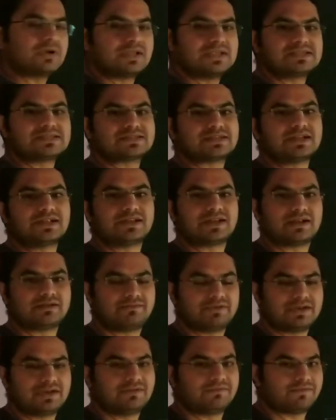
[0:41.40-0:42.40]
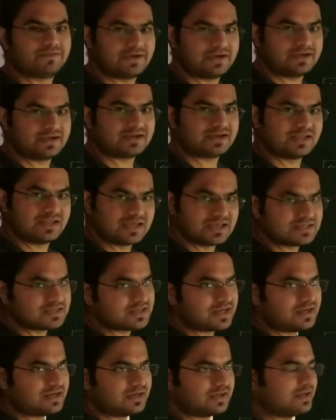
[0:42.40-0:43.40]
is treated with different
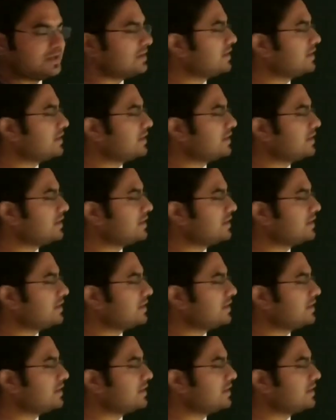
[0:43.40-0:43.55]
reagent, it